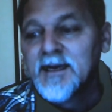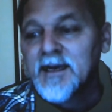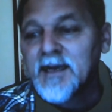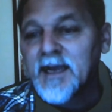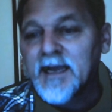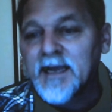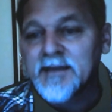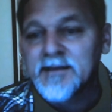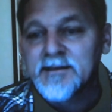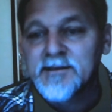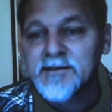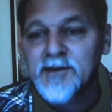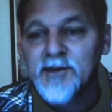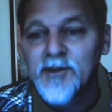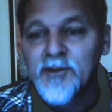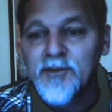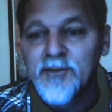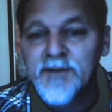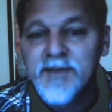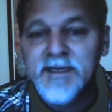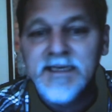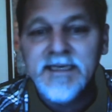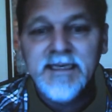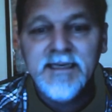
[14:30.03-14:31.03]
And so
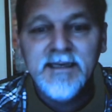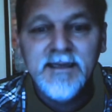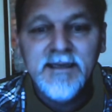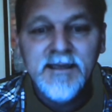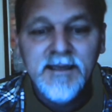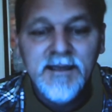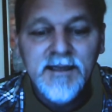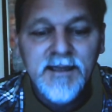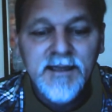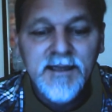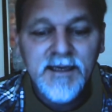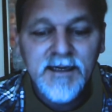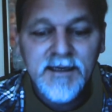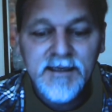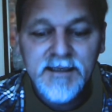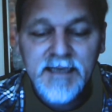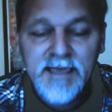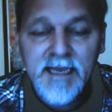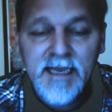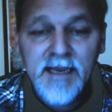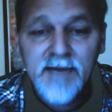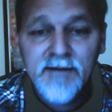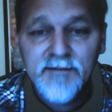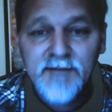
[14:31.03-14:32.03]
the
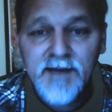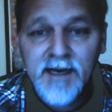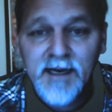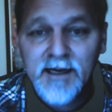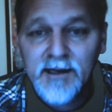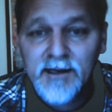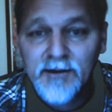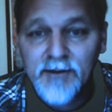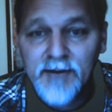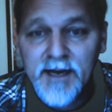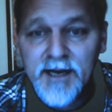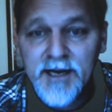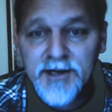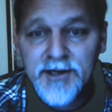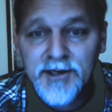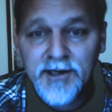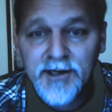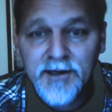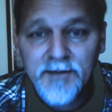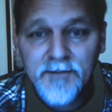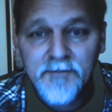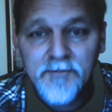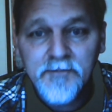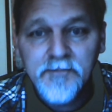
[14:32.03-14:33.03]
Day of
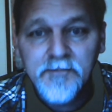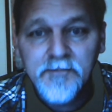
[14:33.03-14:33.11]
Declaration